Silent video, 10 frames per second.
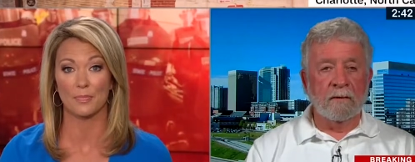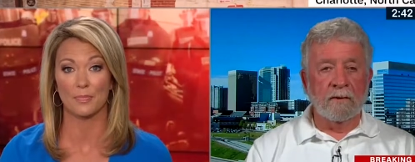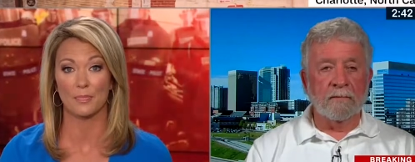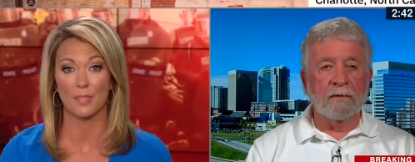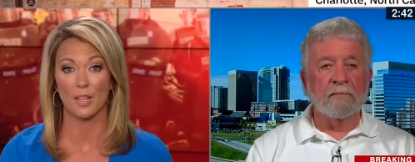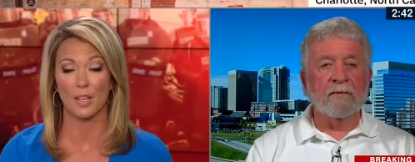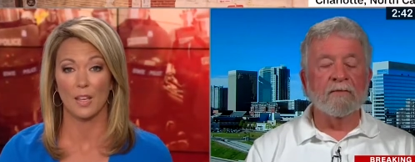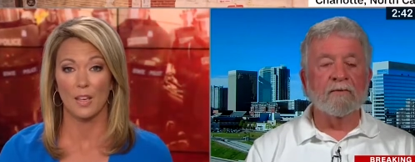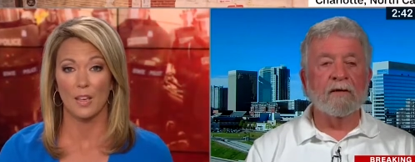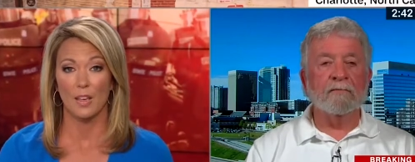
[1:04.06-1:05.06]
Speaker 1: Yes, ma'am. Thank you
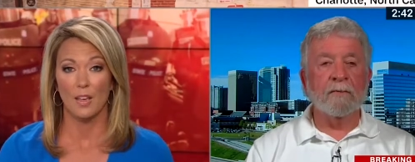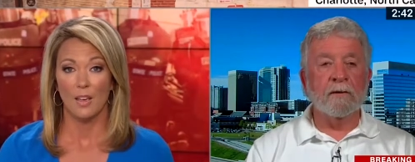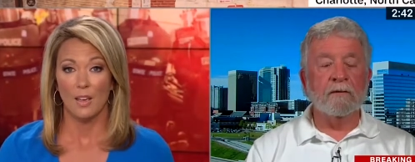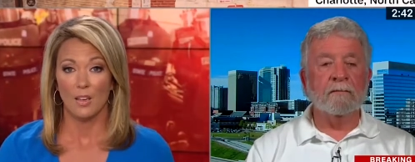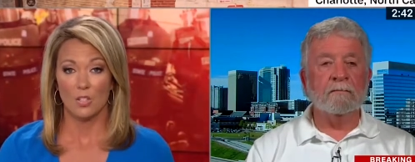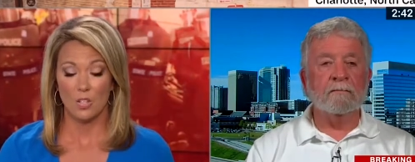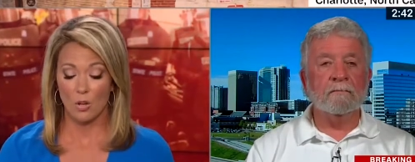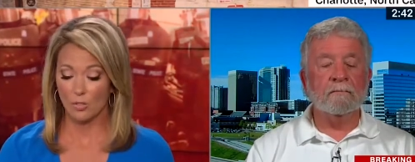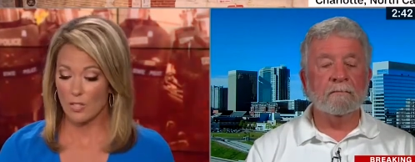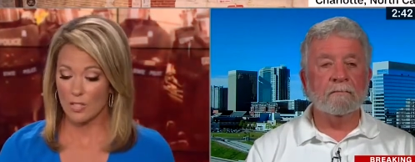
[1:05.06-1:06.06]
for having me.
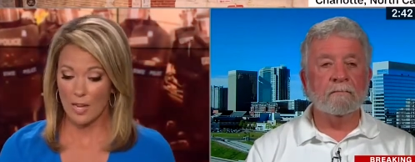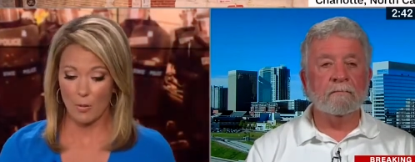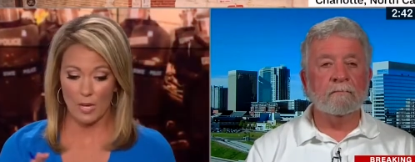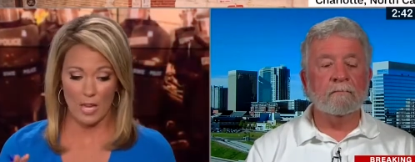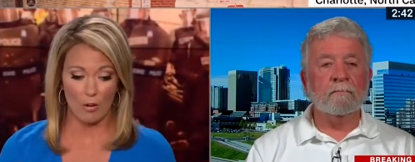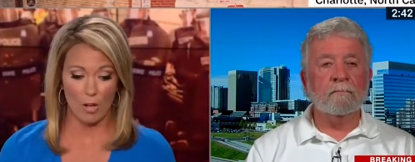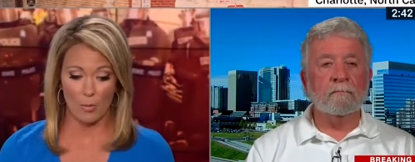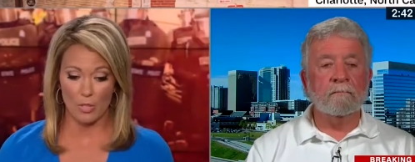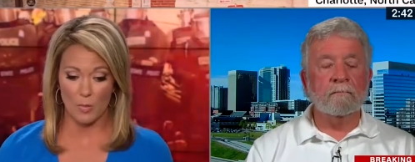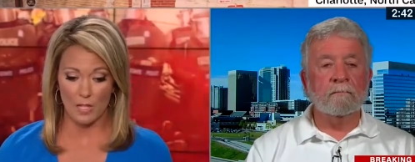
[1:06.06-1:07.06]
Speaker 2: So, listen, I want to hear all
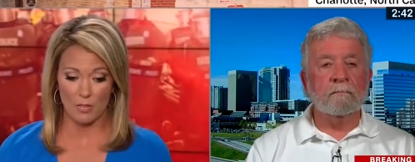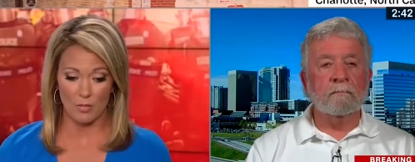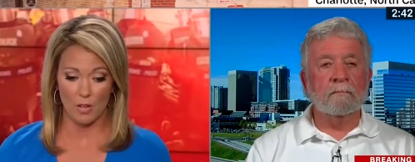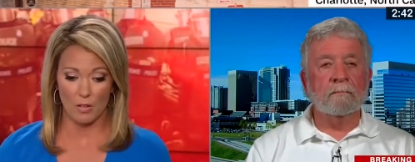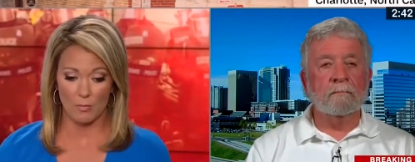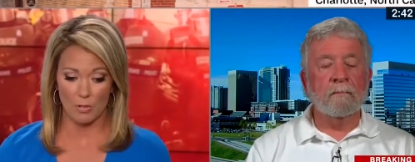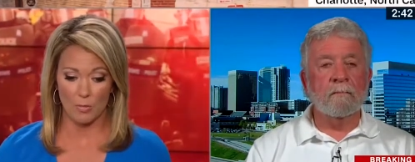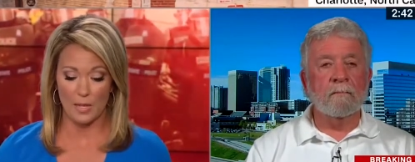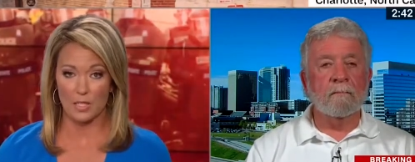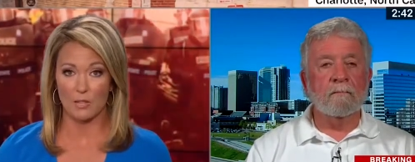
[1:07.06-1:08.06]
perspective, uh,
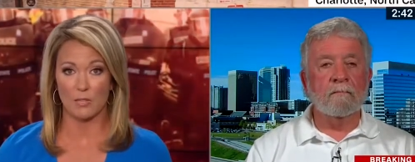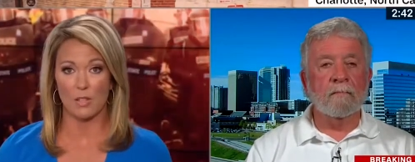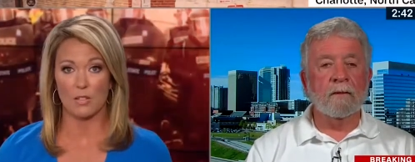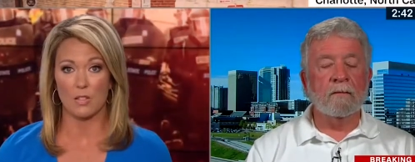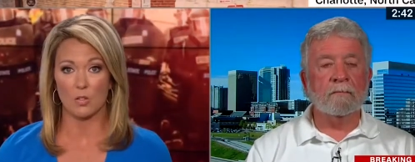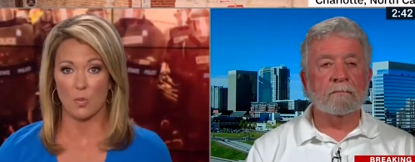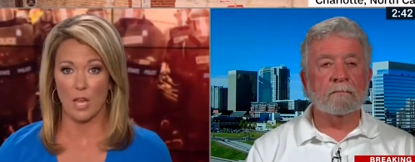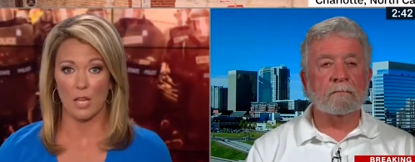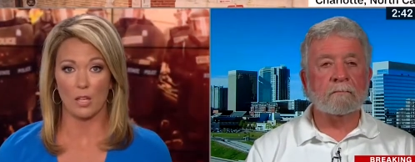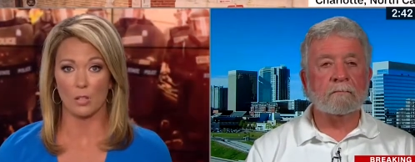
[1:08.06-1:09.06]
perspectives of this this
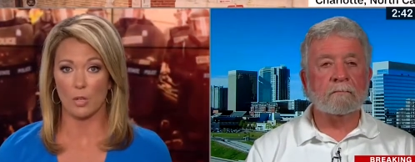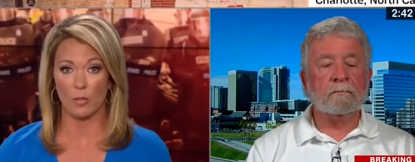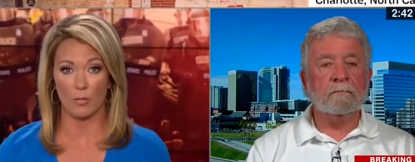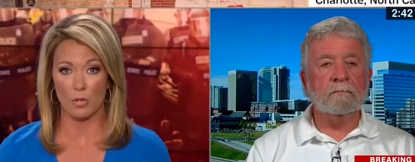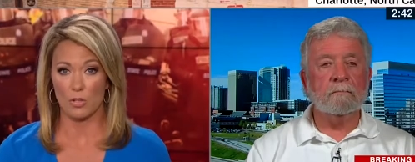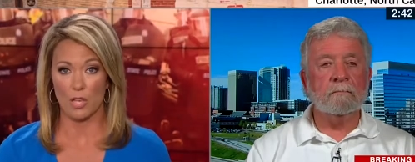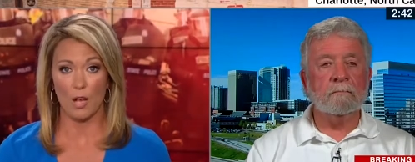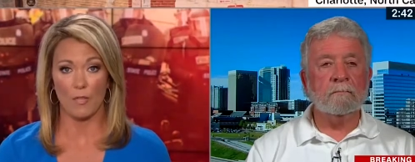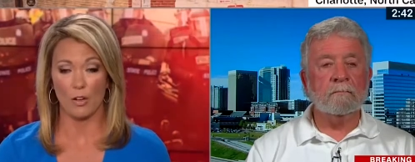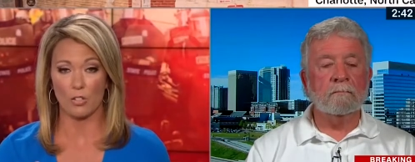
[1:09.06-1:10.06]
week, including from
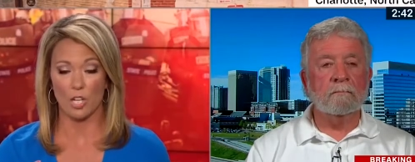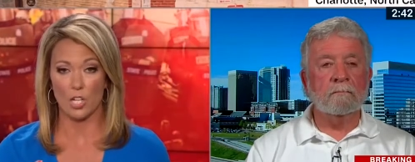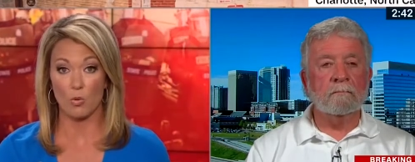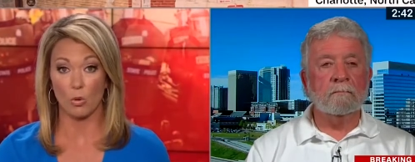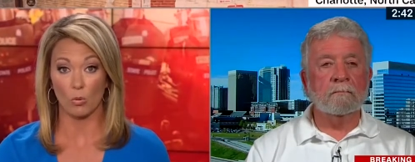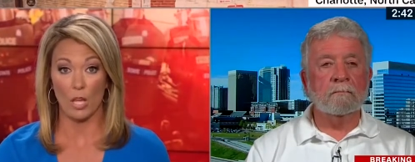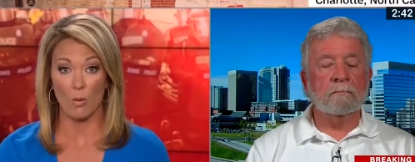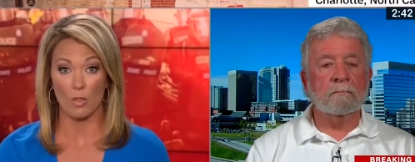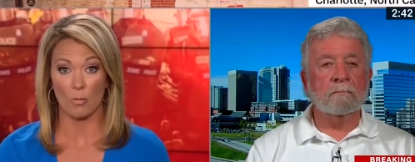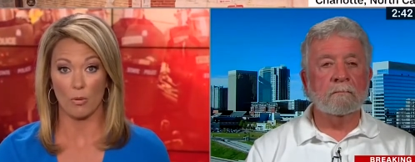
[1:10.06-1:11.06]
yourself. I understand you agree
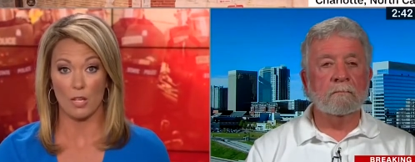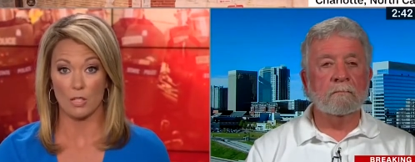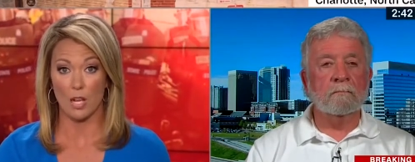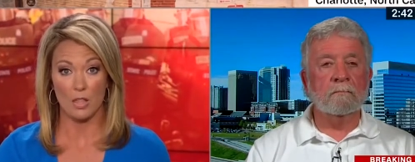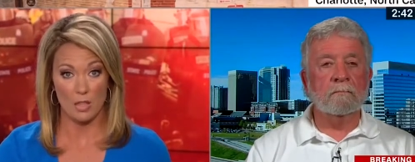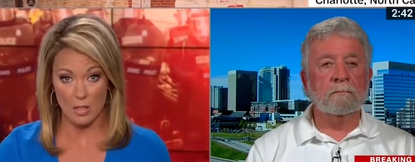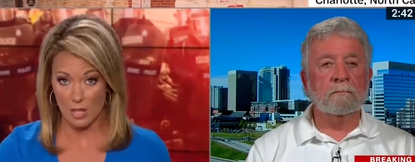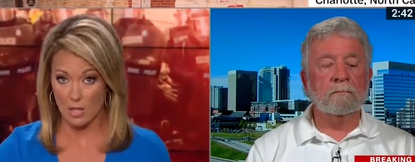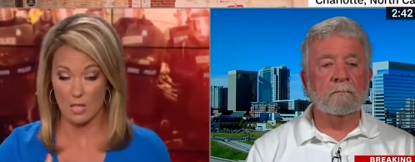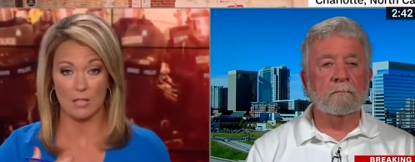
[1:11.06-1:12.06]
with the president that,
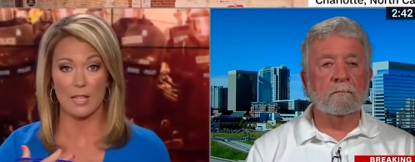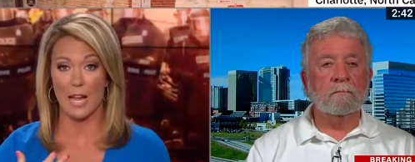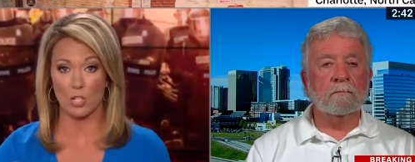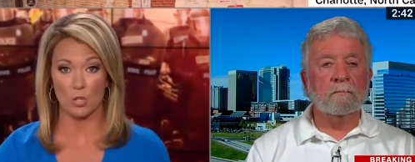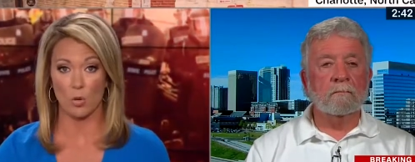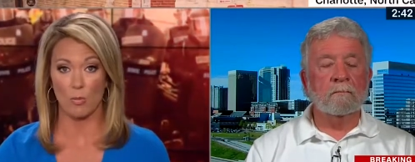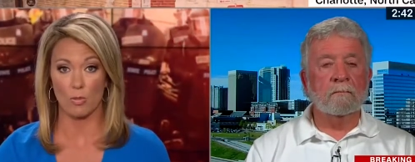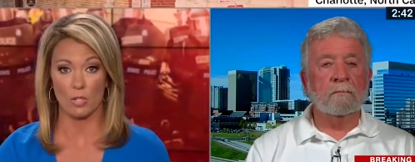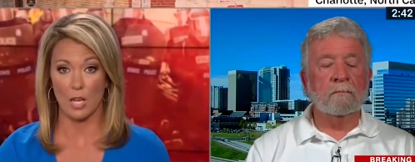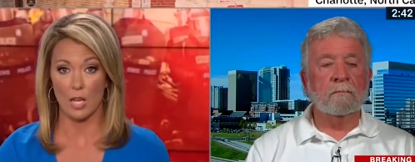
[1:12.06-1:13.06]
that these statues
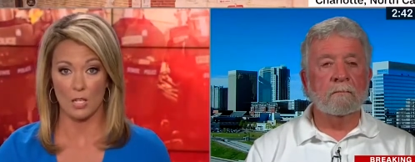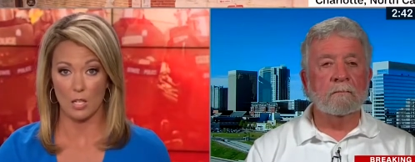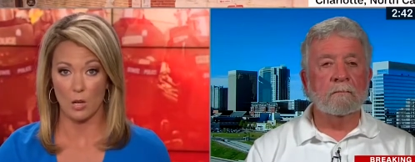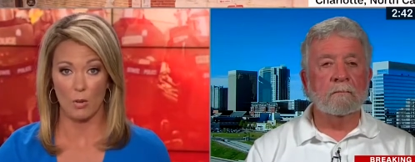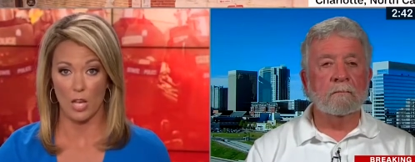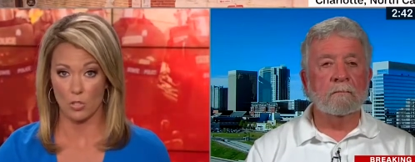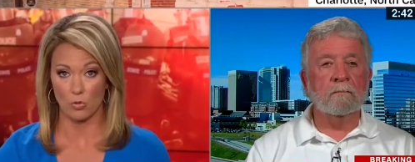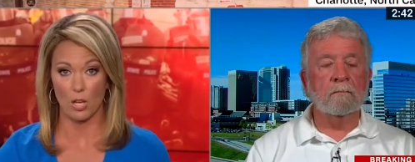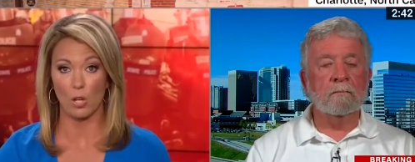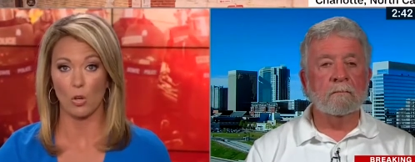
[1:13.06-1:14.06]
represent, you know,
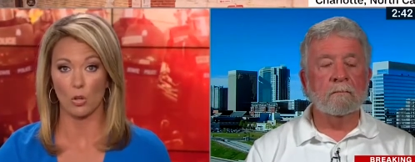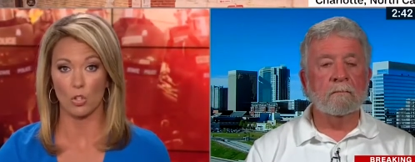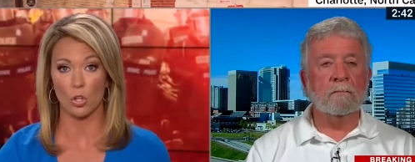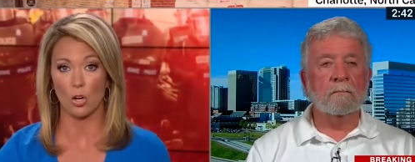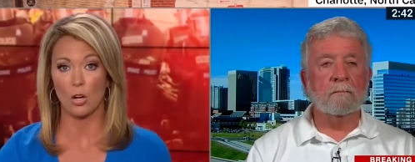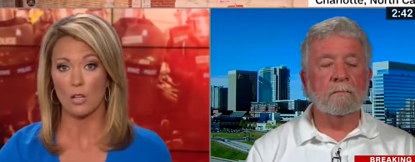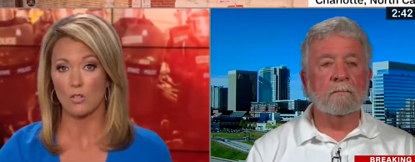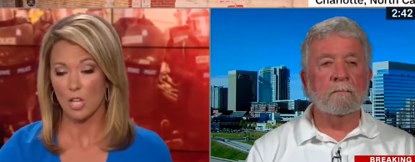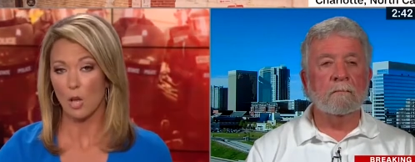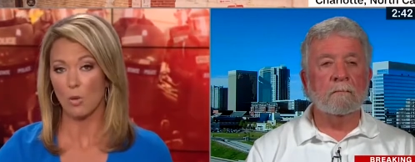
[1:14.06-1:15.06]
history and culture.
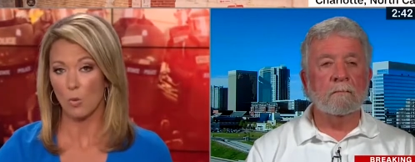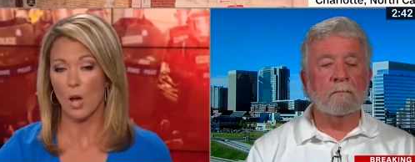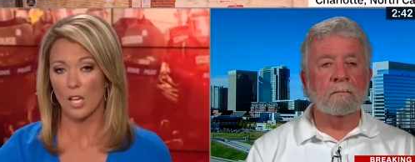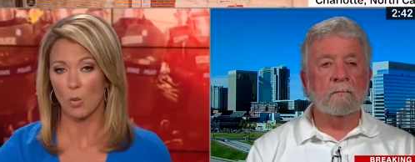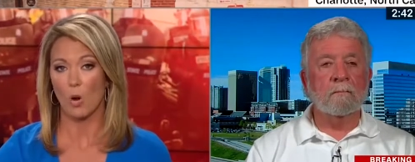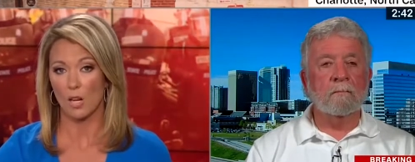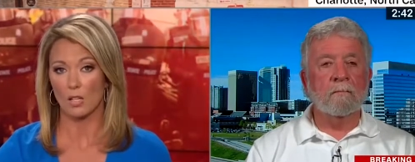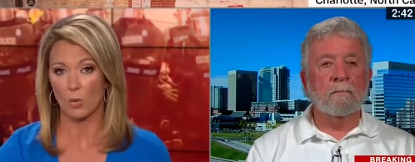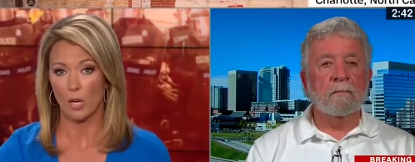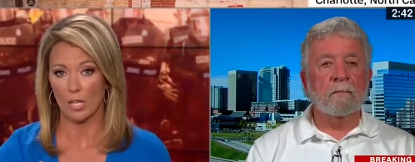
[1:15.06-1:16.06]
Tell me why you want
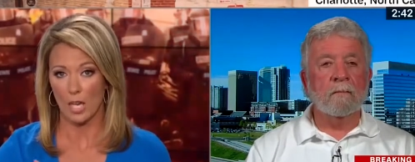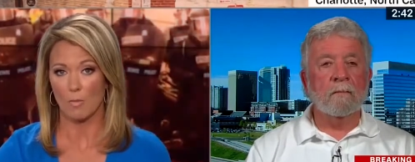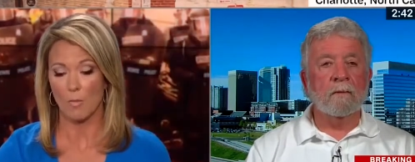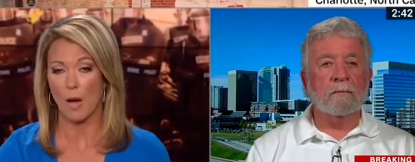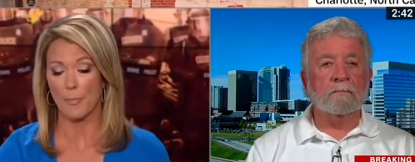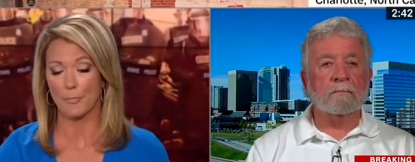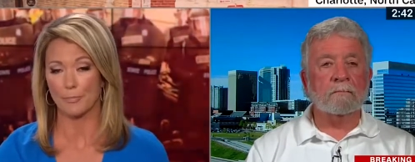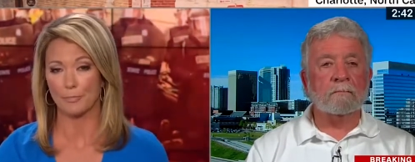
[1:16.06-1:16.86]
to you want to keep them up.